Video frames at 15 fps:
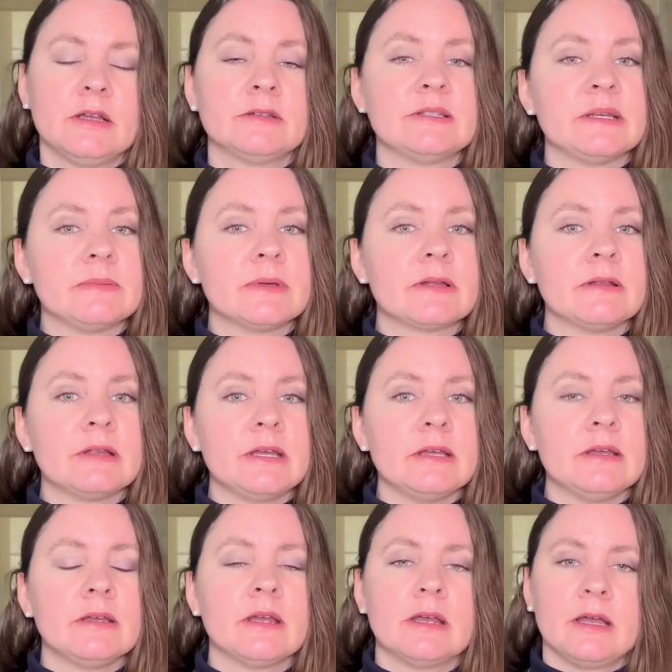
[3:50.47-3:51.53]

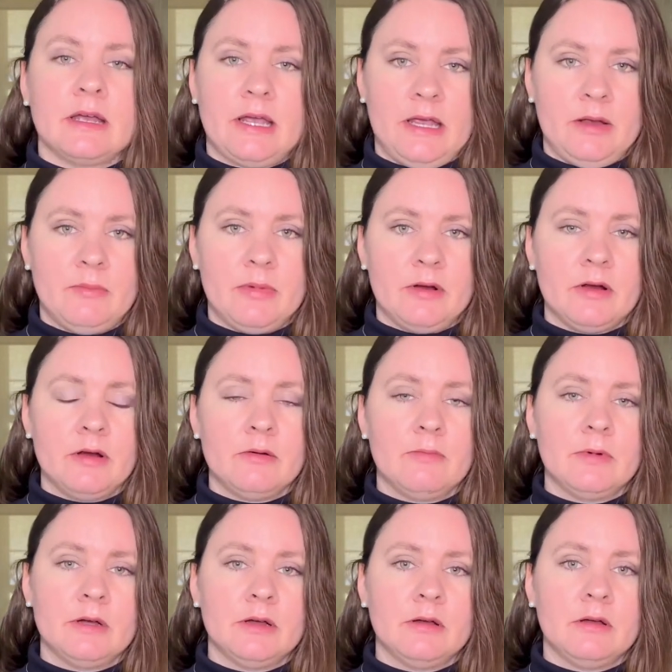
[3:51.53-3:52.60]
Typically, hamburger
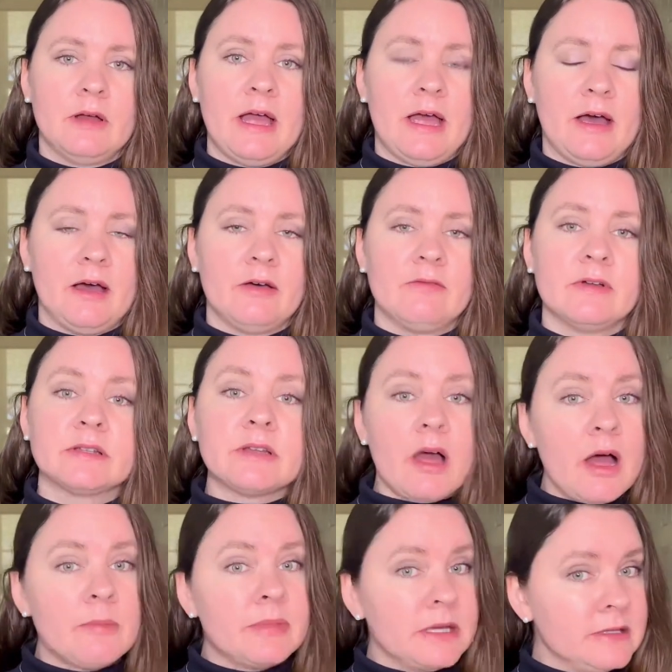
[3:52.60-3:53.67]
will have
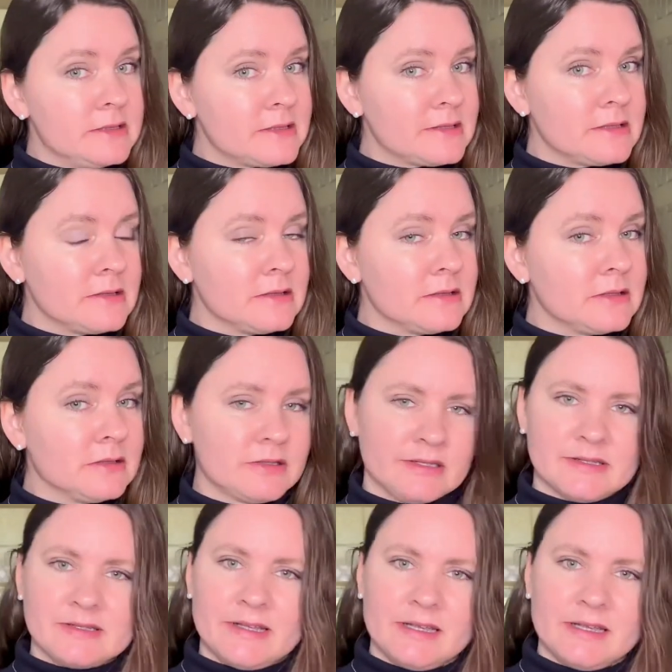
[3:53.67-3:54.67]
toppings, just